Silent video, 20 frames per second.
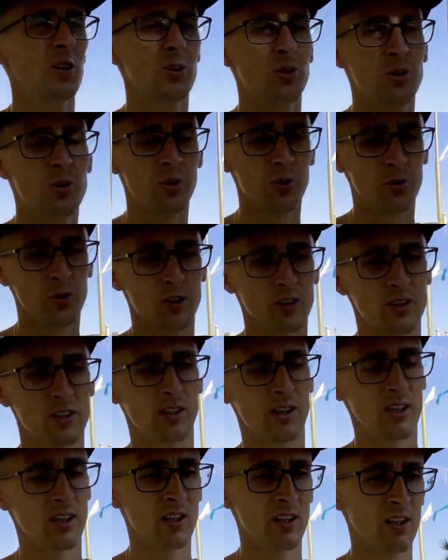to it
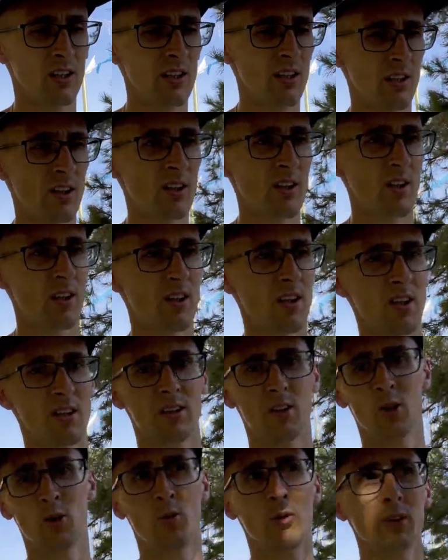and
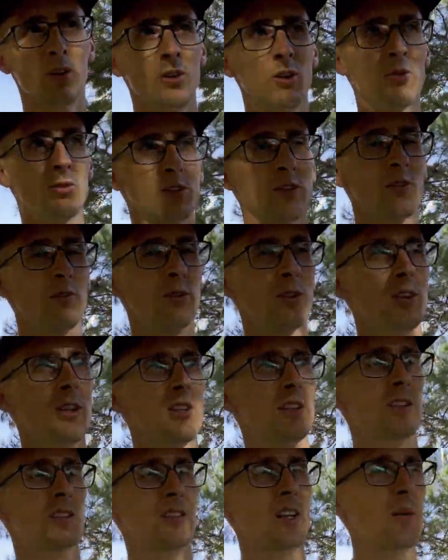no one knows if he
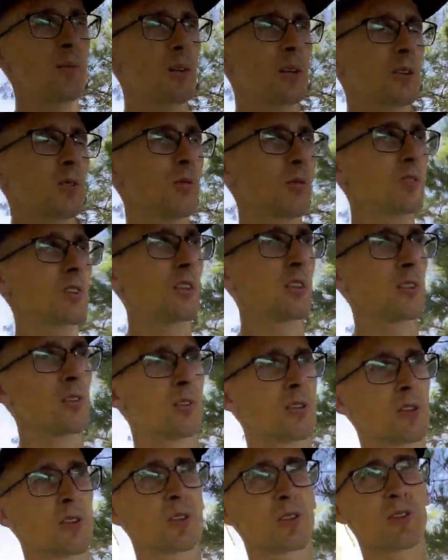is coming today or
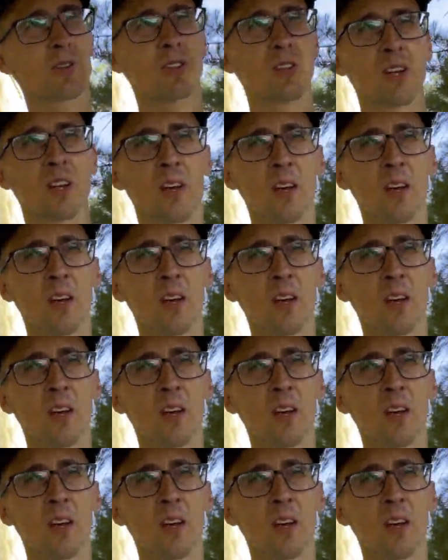not.